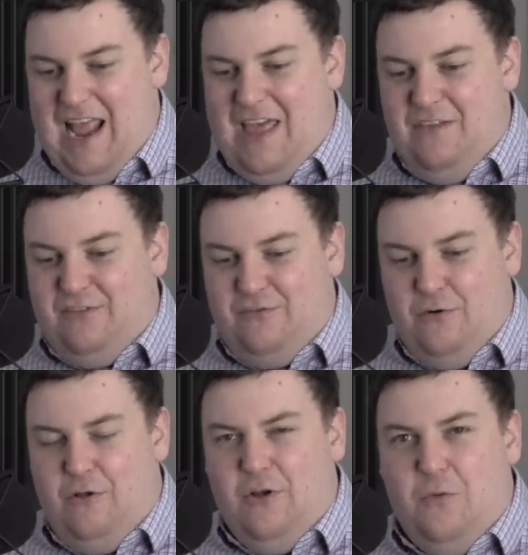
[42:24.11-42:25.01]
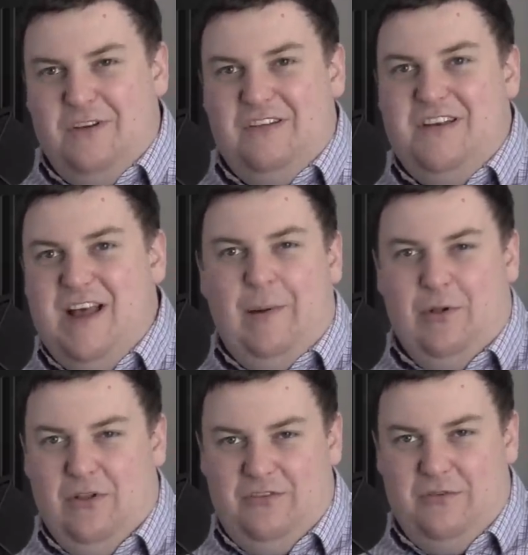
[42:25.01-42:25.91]
And the stroller was a
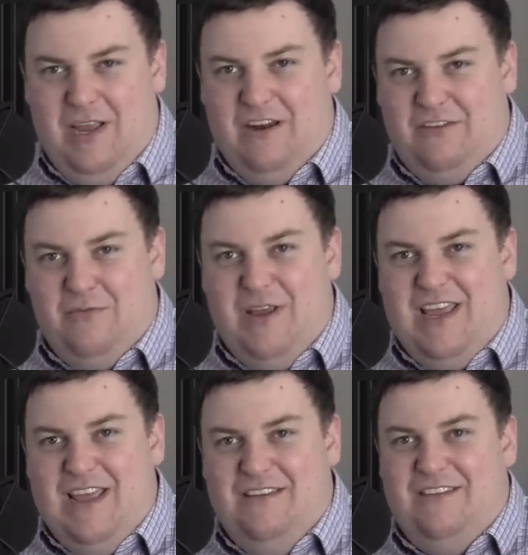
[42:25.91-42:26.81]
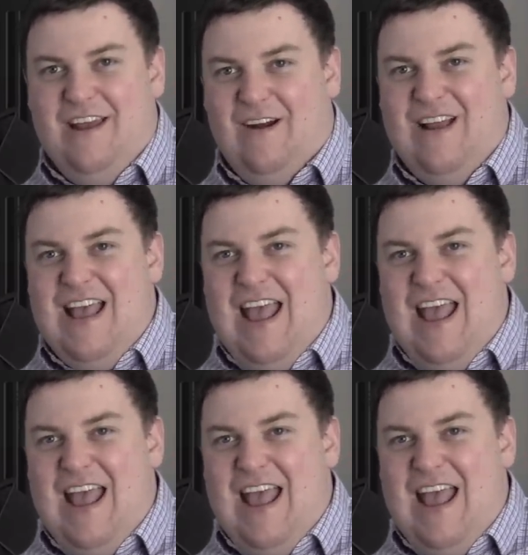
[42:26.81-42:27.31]
double. So he had his three kids there,